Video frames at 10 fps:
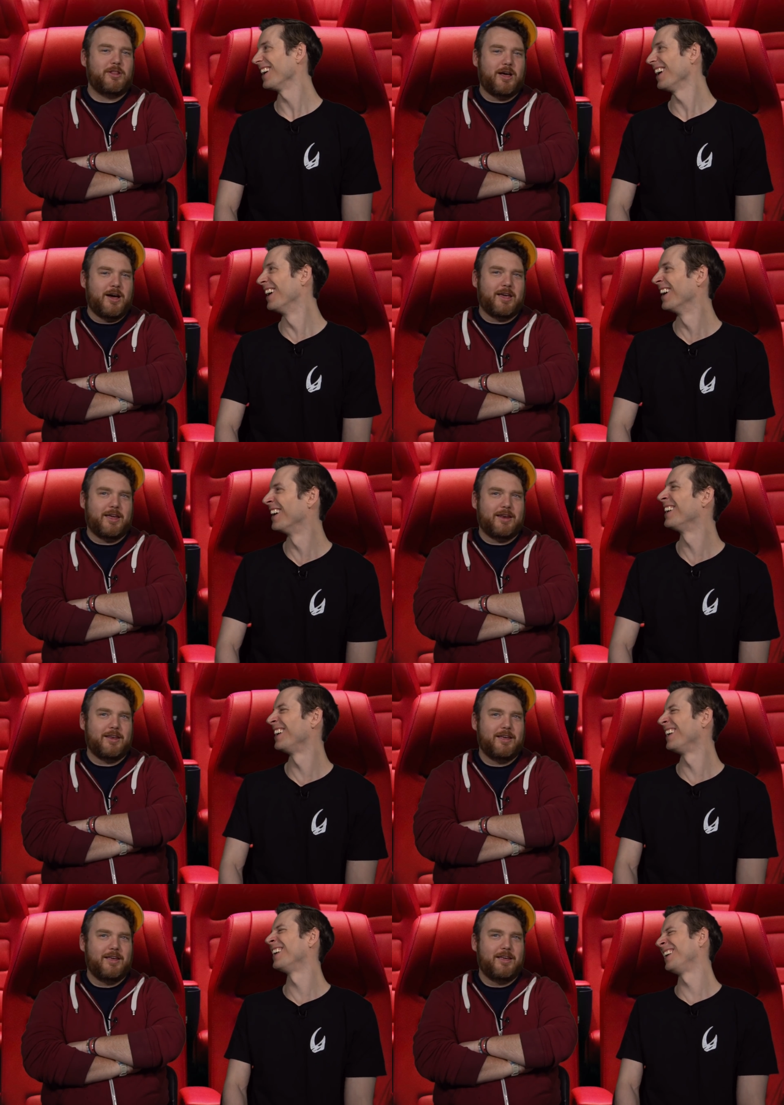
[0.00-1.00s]
Speaker 1: lion
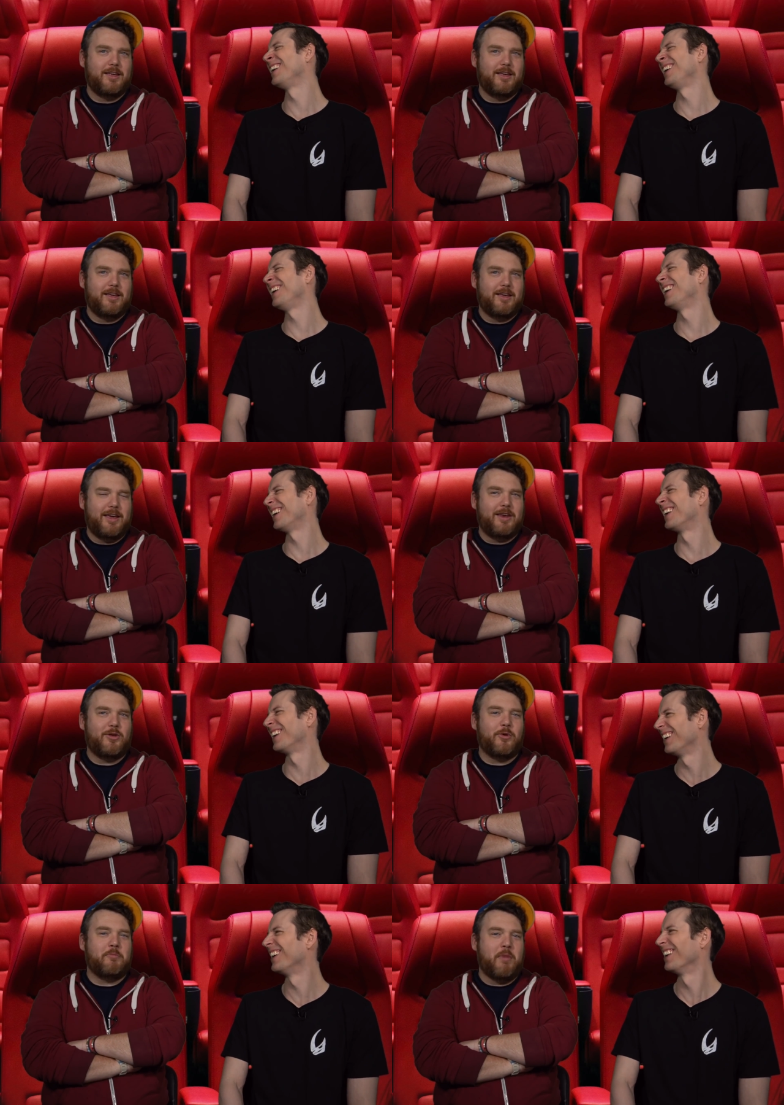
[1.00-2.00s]
yeah.
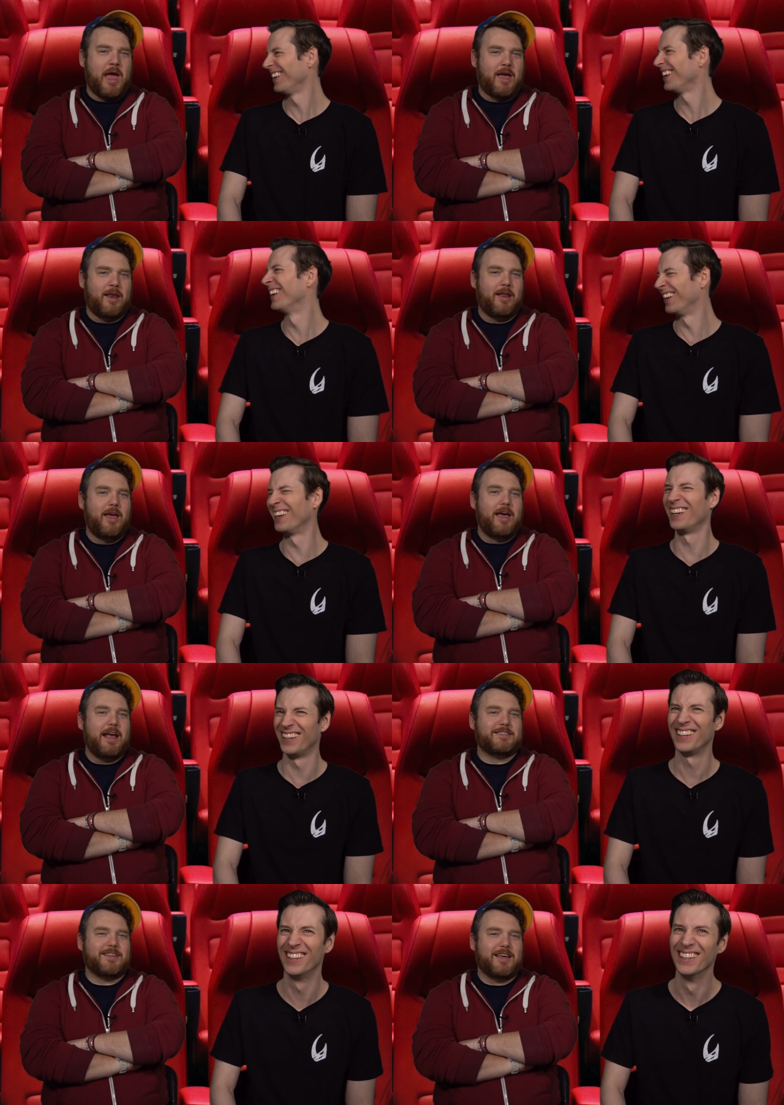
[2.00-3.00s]
into a man.
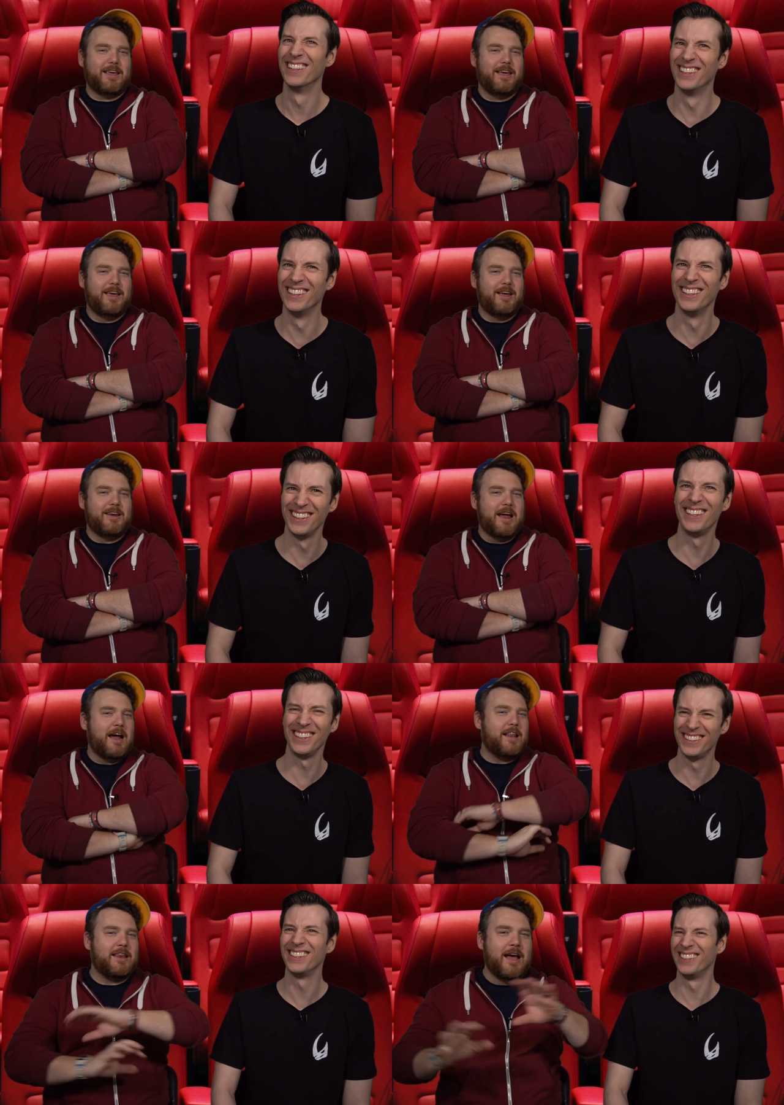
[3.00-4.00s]
It's like
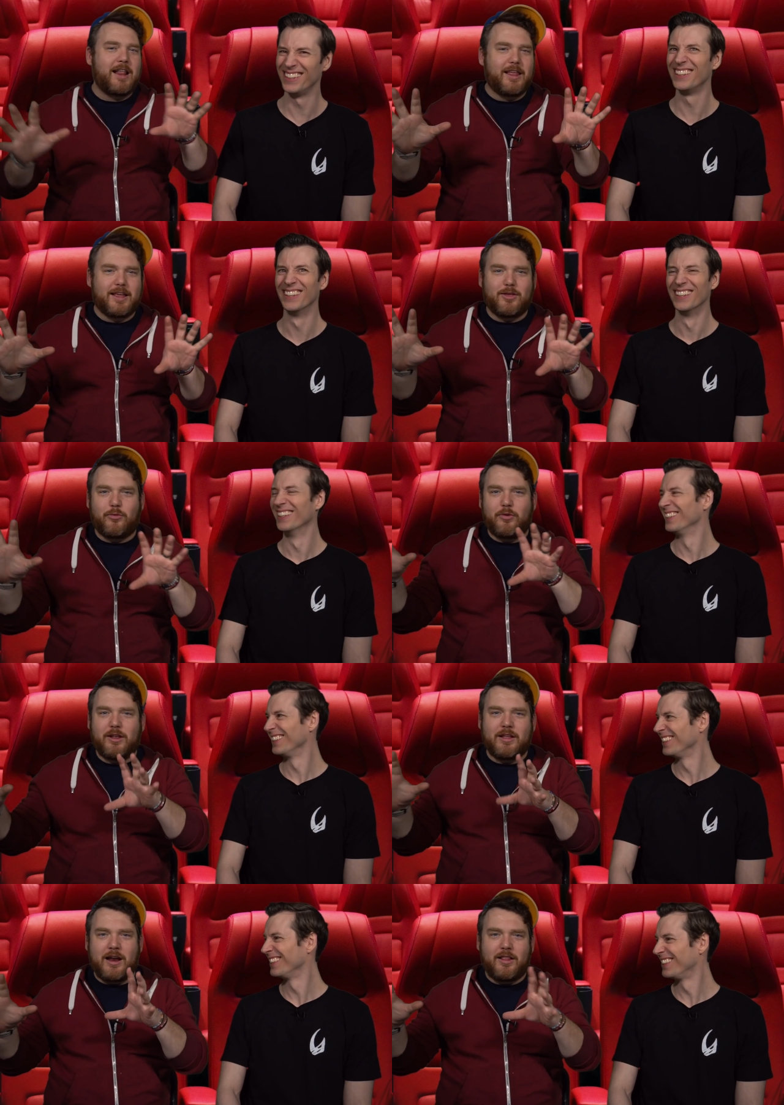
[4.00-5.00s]
not not like the re,
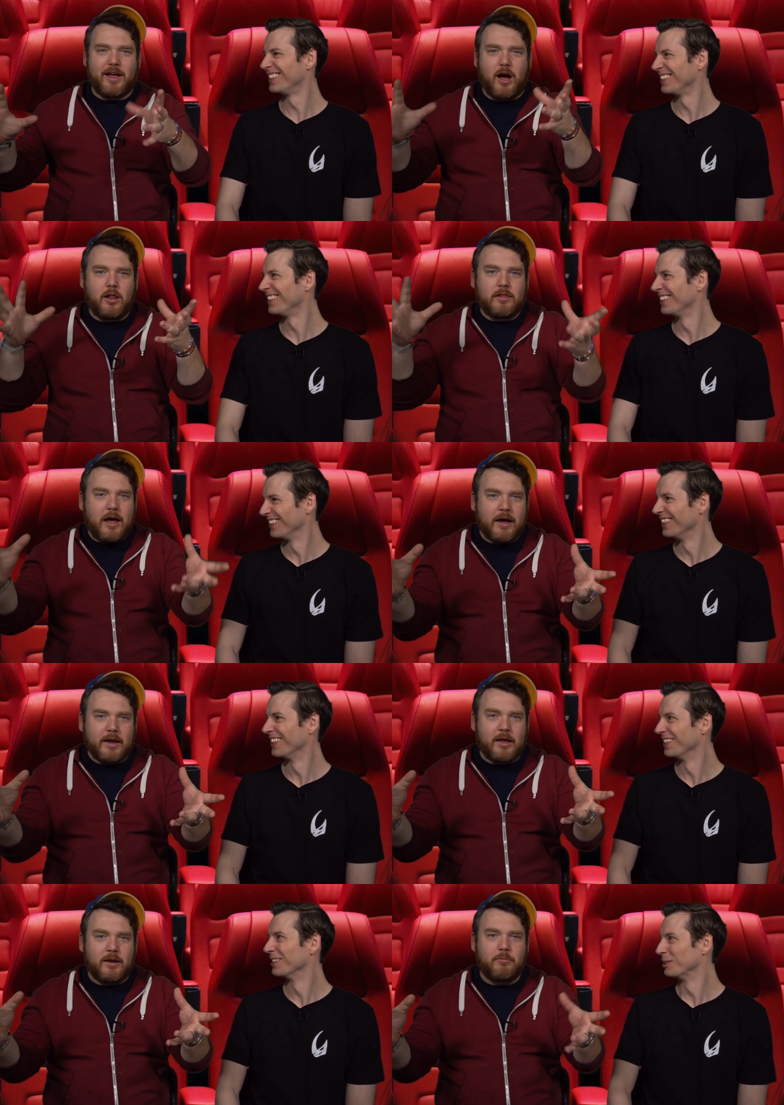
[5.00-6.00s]
not like a
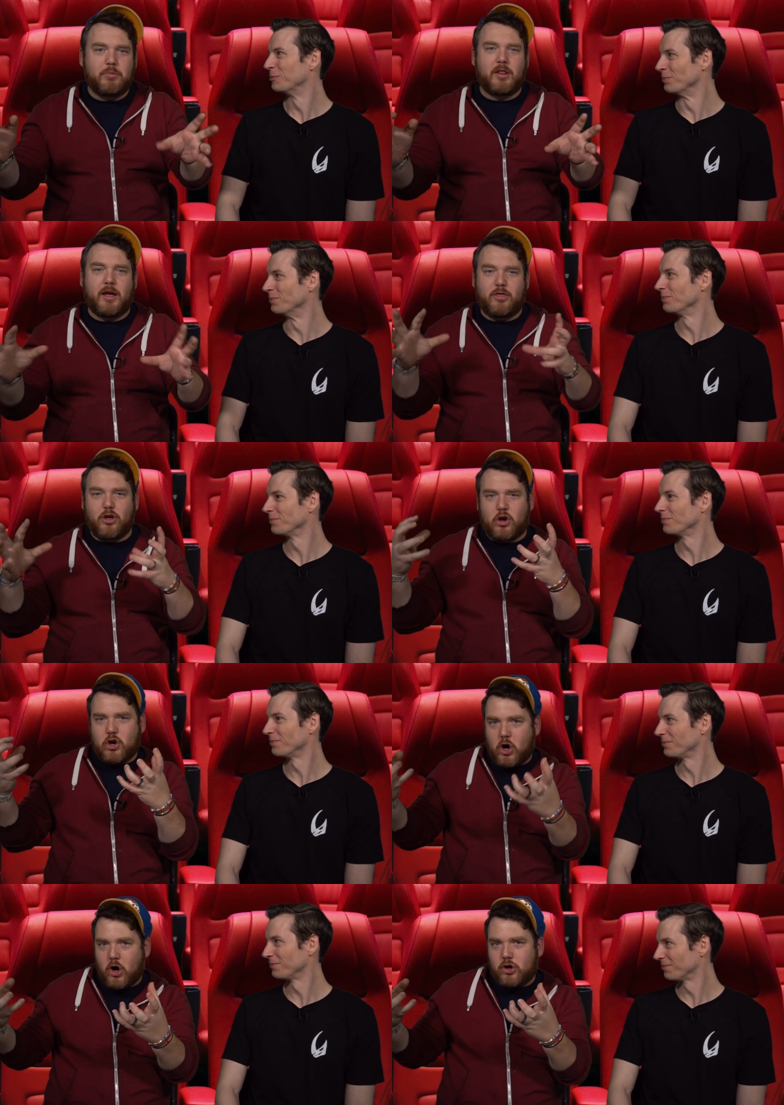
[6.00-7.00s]
lion, but mm-hmm. like the
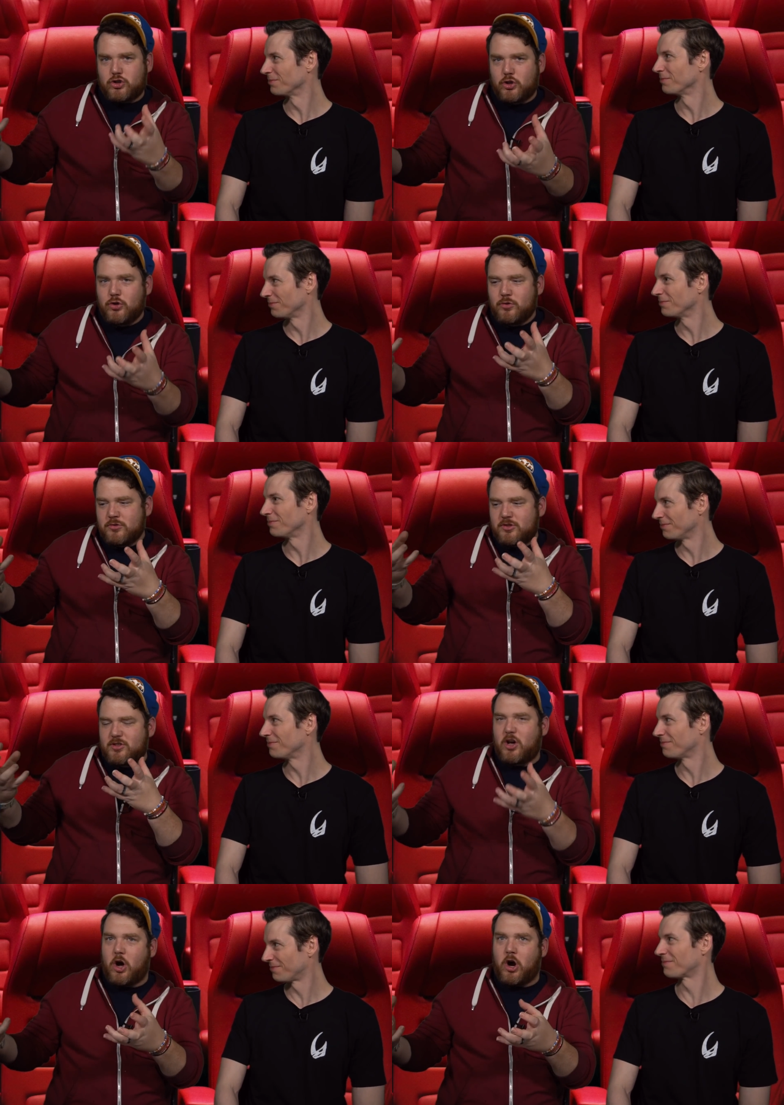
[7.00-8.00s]
cartoon
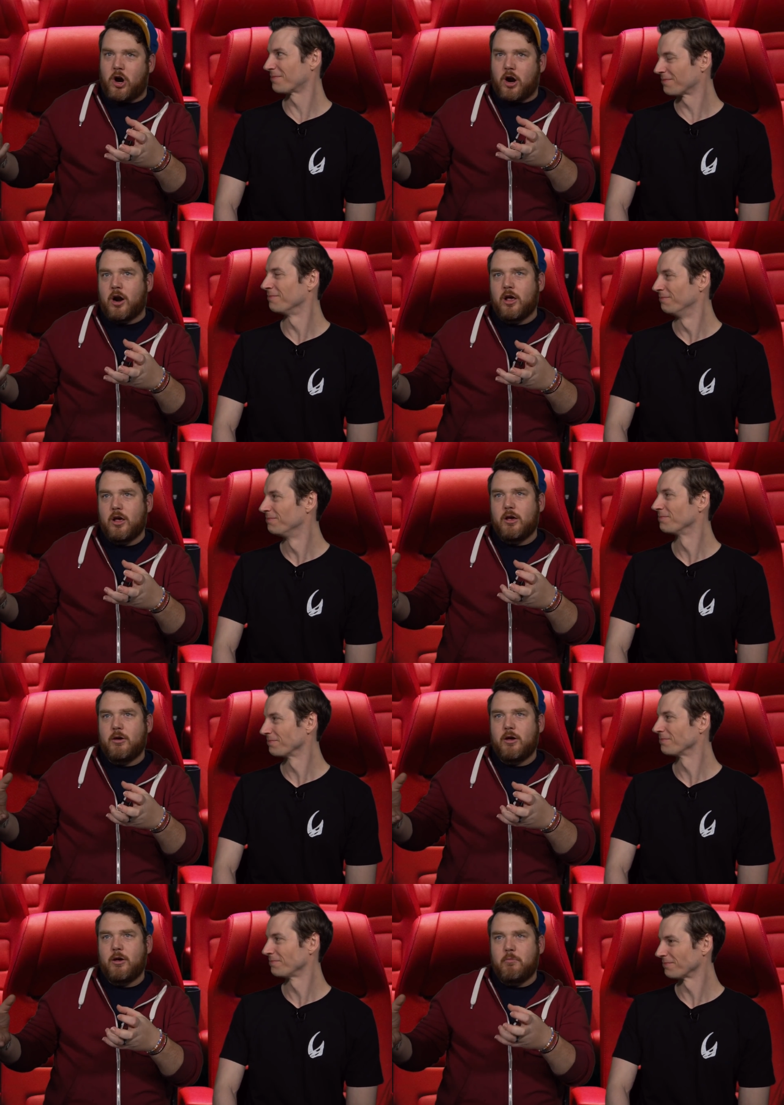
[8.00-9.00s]
Scar
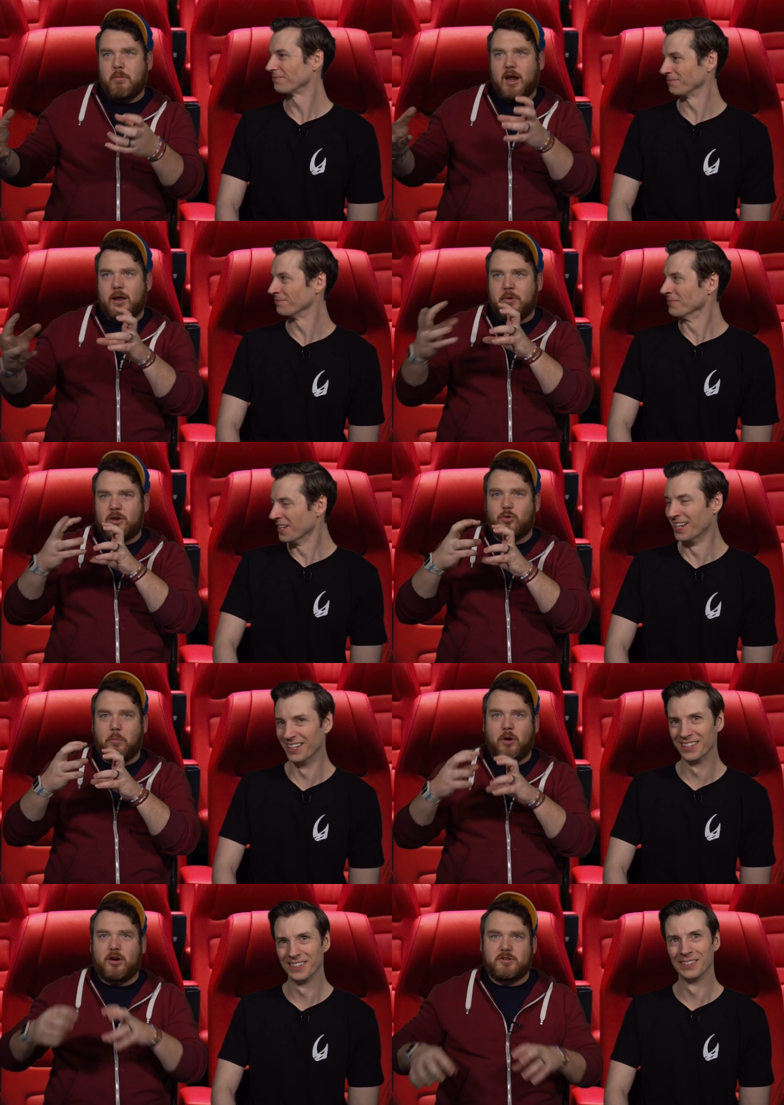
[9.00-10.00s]
made mm-hmm. him into a
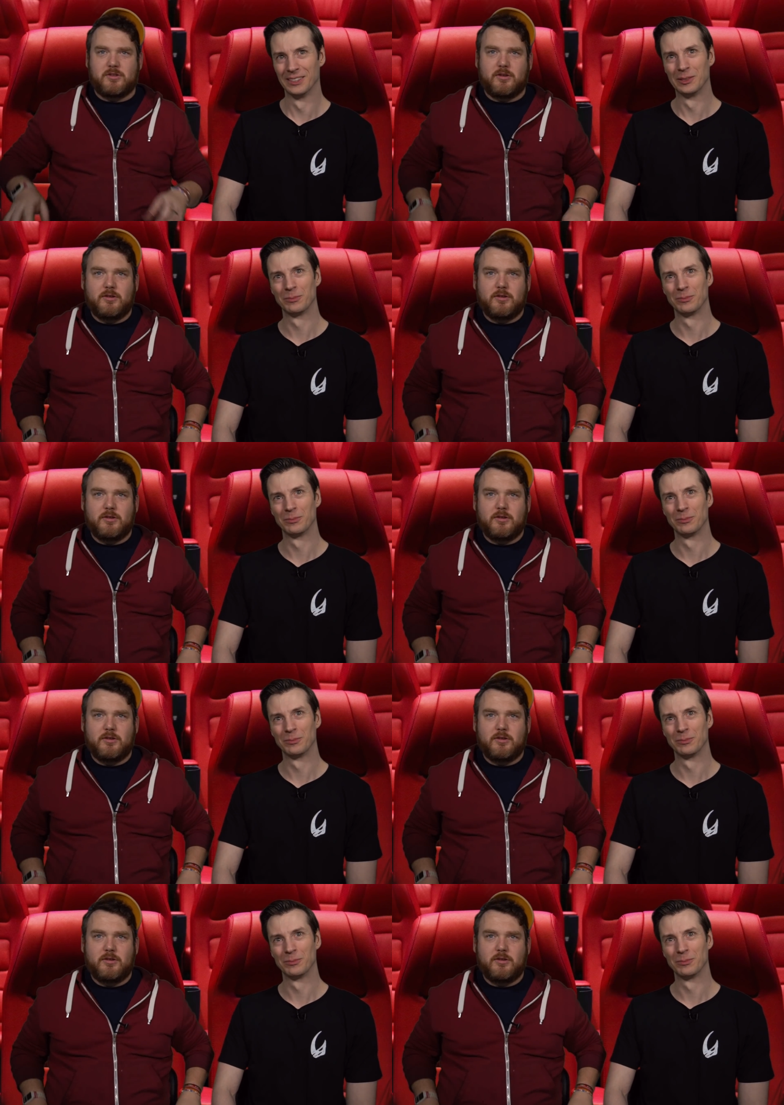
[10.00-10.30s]
person.